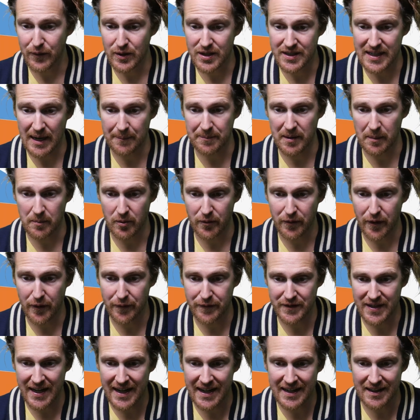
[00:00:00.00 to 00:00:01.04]
for step number
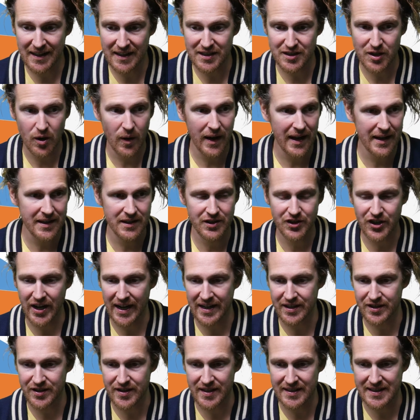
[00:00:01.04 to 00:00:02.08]
15, let's go ahead and
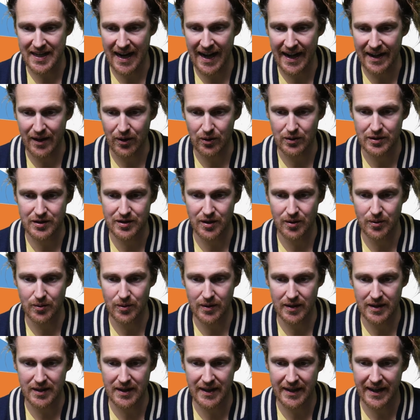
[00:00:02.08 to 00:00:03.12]
change the title. So
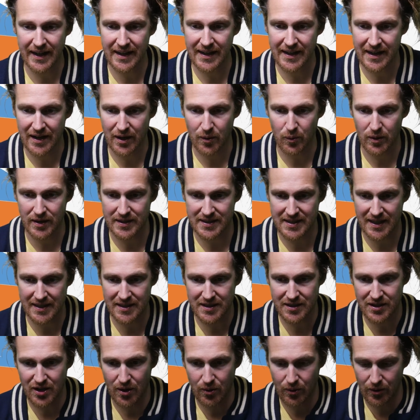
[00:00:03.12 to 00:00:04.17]
click in here where it
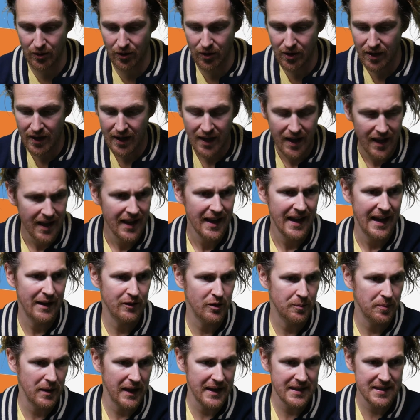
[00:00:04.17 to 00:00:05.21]
says total and
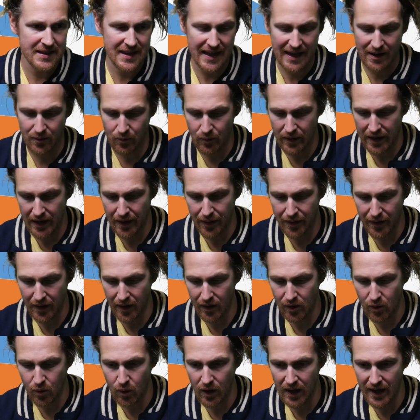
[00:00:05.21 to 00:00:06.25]
replace that with
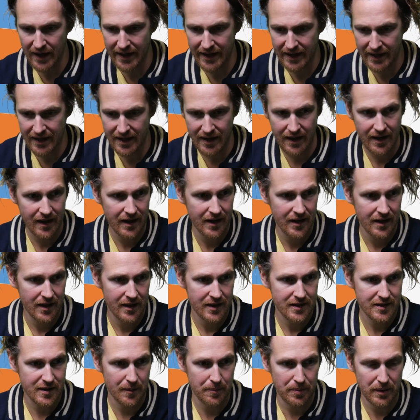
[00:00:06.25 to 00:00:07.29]
aquatic
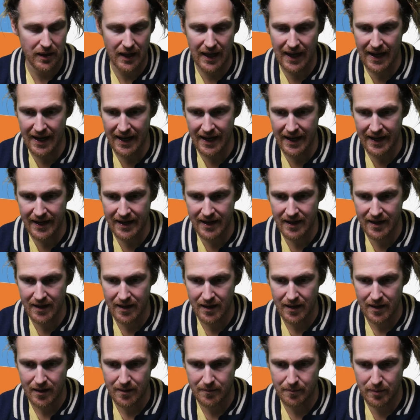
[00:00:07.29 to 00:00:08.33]
supply
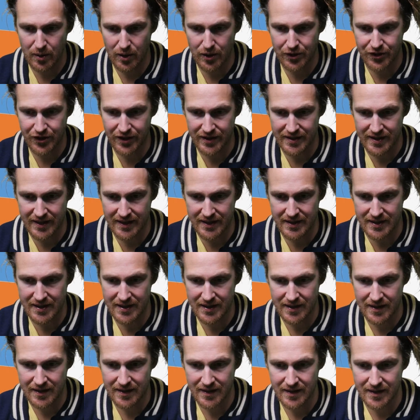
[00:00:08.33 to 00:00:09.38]

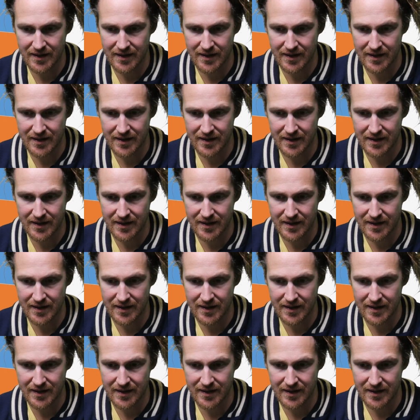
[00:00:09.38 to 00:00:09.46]
purchases.